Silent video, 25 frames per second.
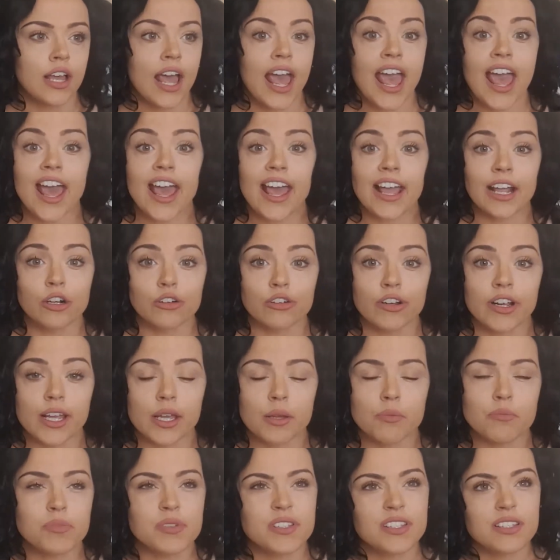hair
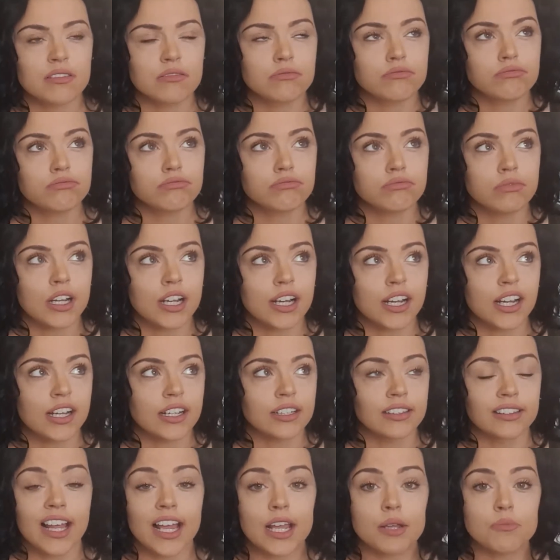grips
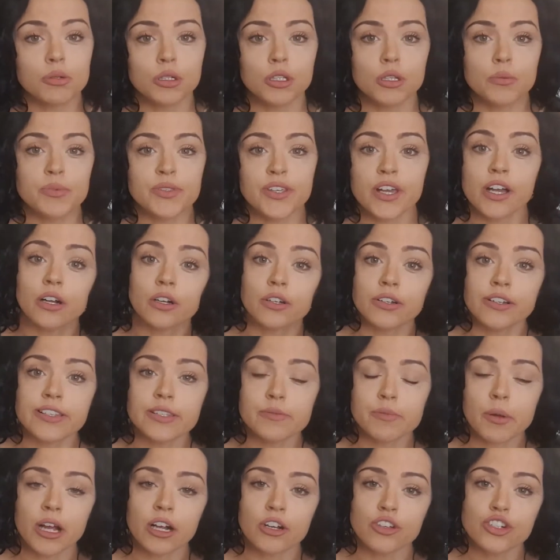and light bulbs aren't going to
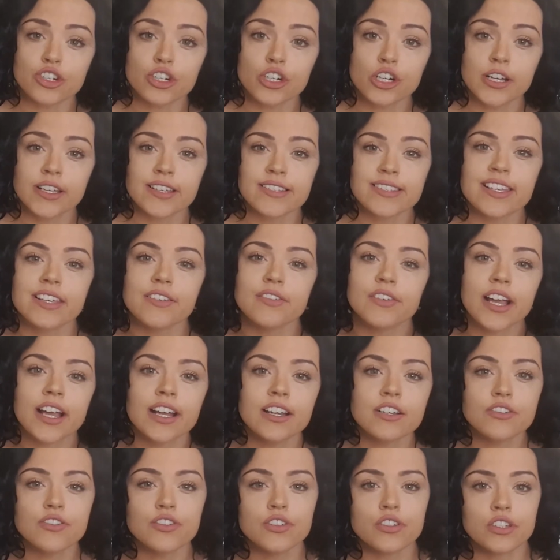spark joy, so you've
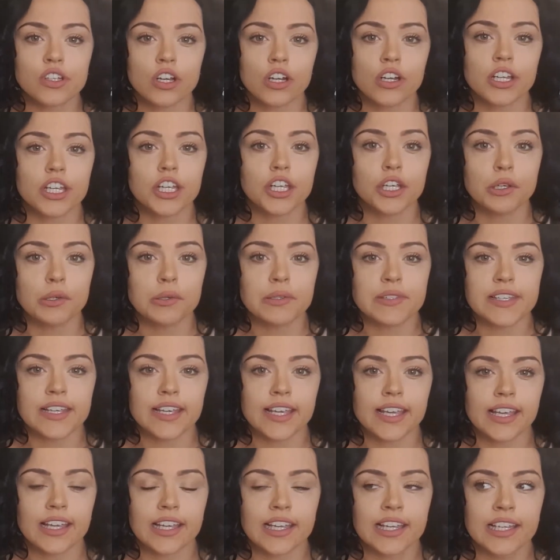kind of just got to use
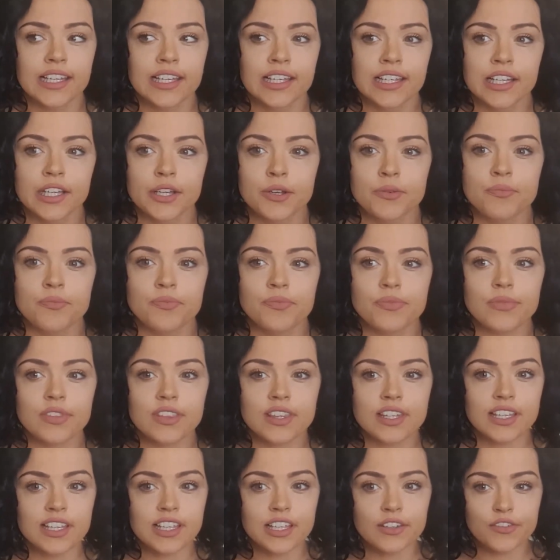it.
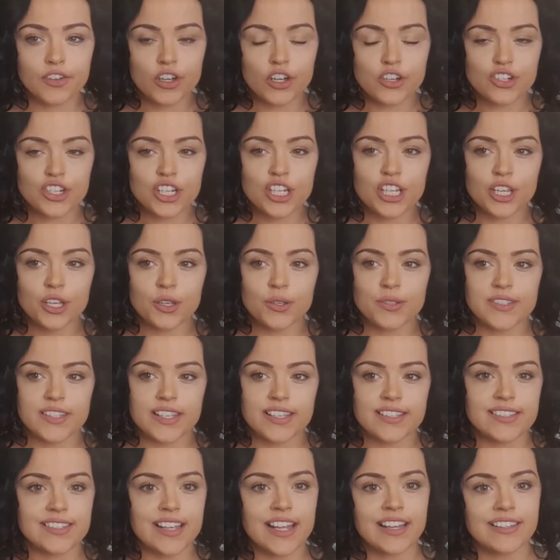You've got to use
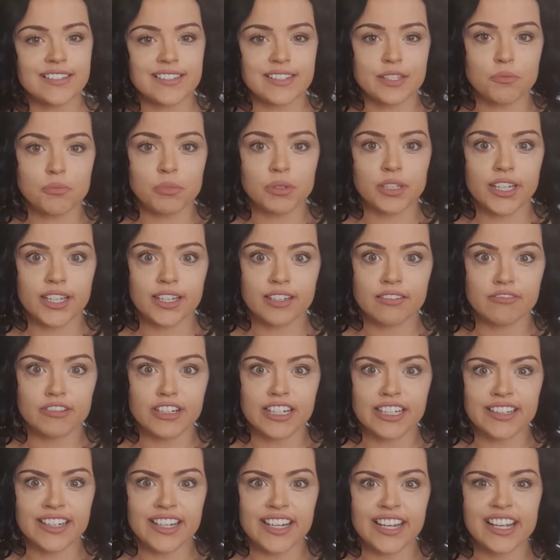it sensibly,
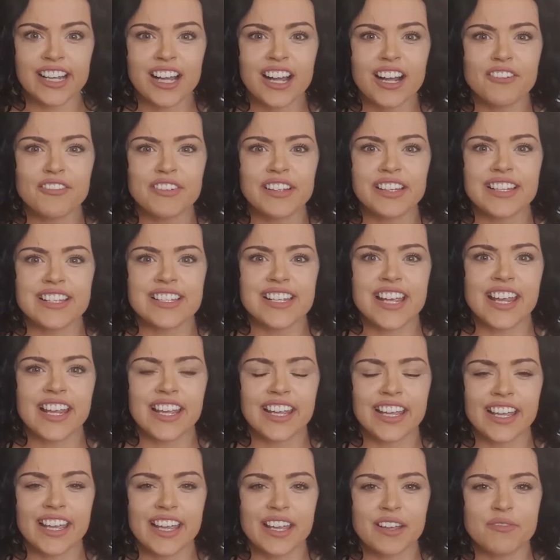really. You can't really
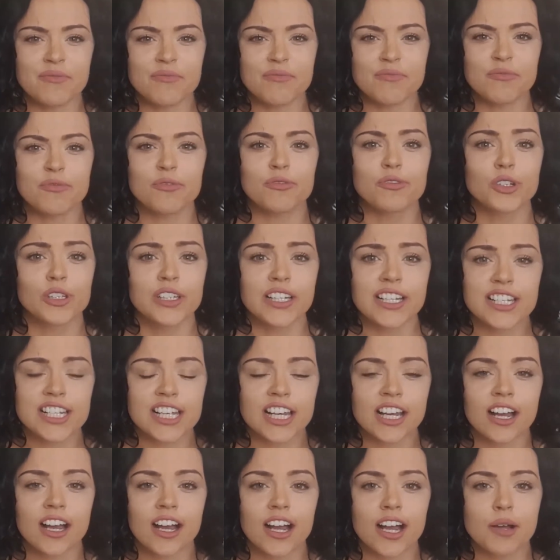take it fully
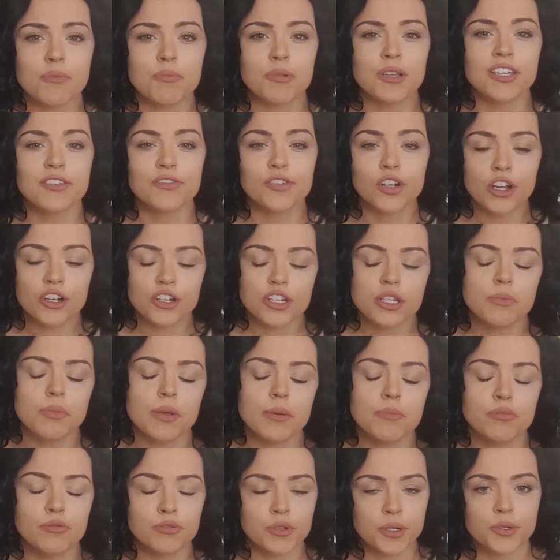to heart, but you've got to
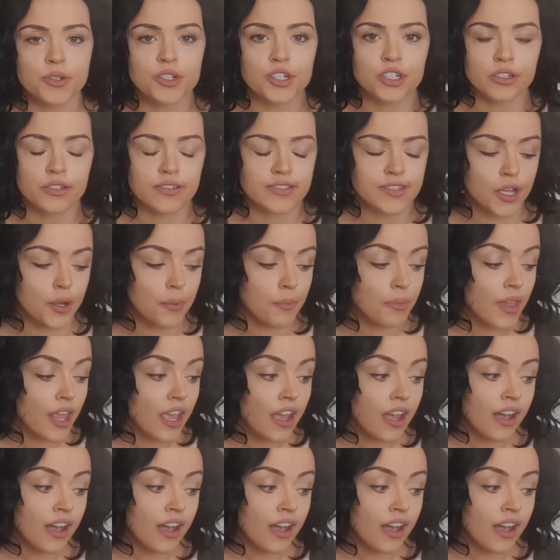be brutal. So